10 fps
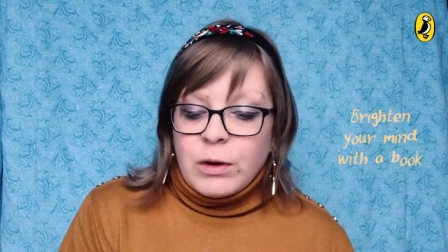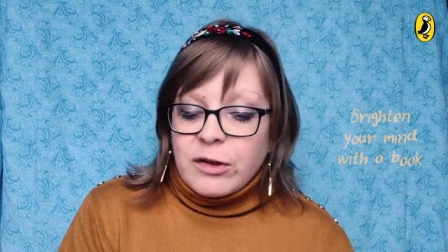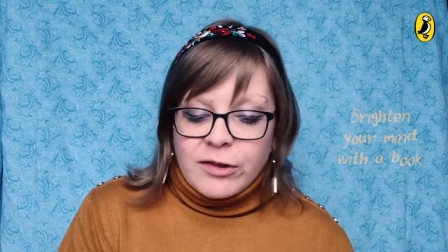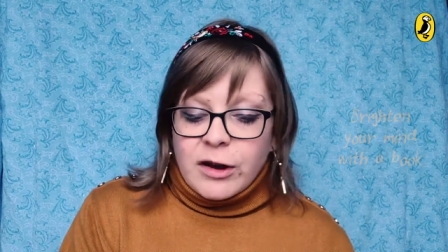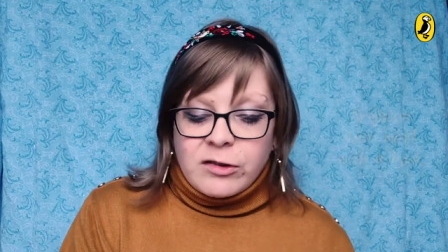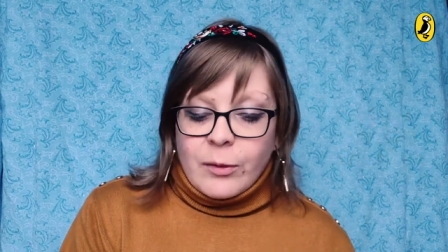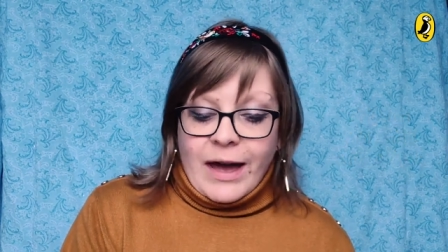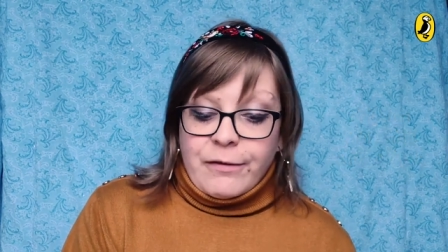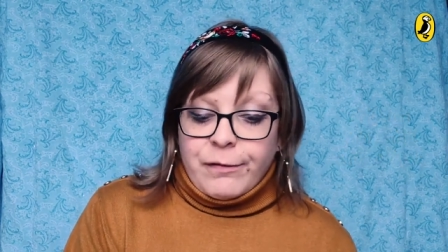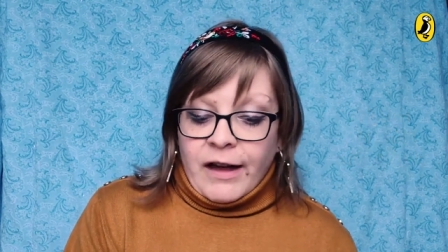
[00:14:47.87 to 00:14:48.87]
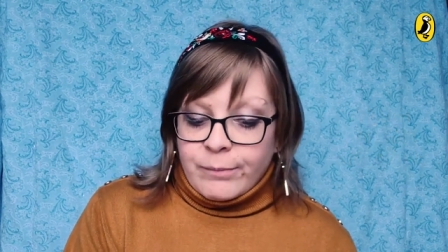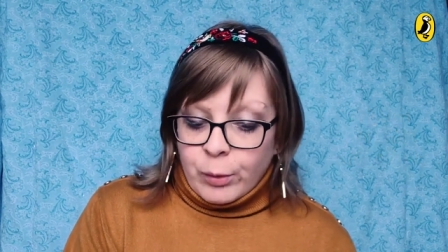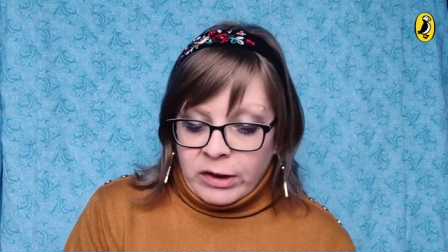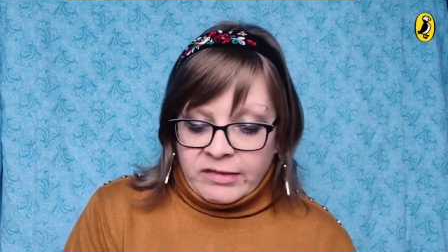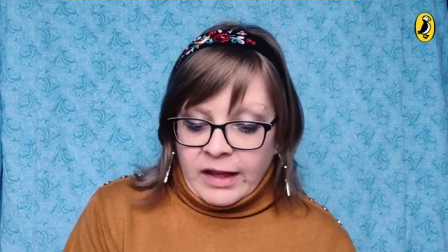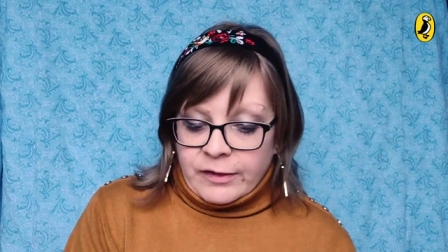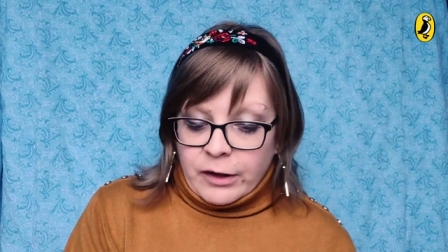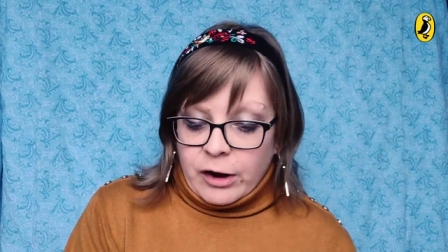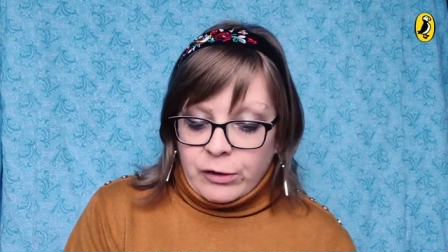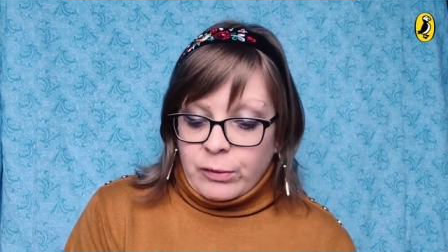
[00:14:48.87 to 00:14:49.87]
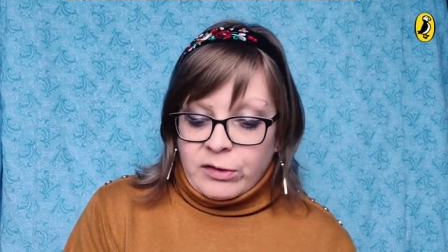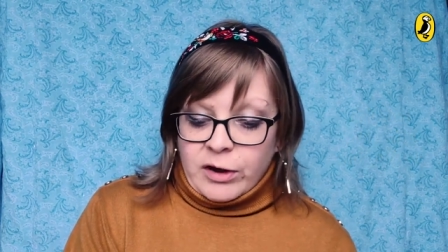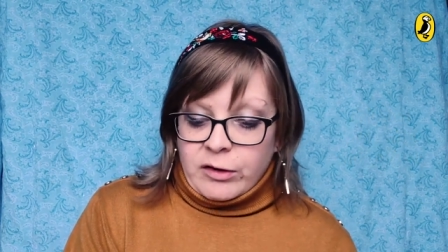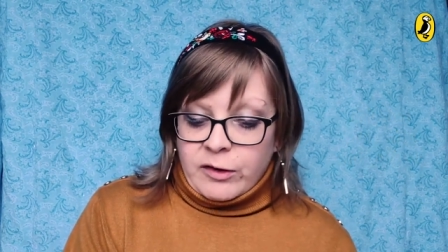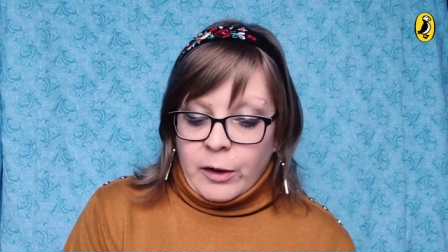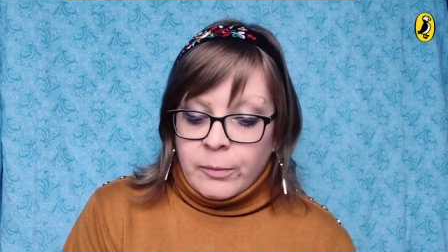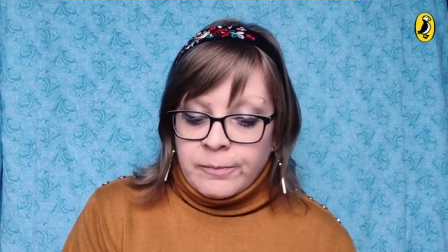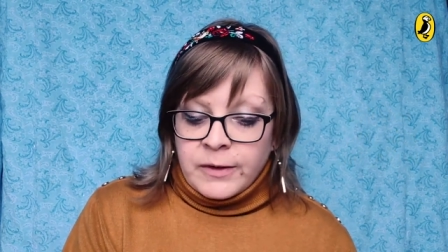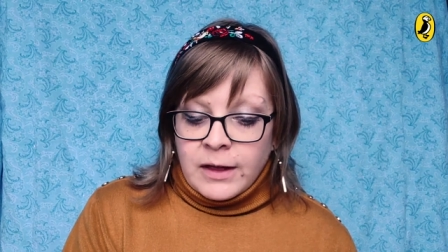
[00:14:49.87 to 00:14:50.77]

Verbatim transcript: Real stars don't have five points like the cartoon stars, though.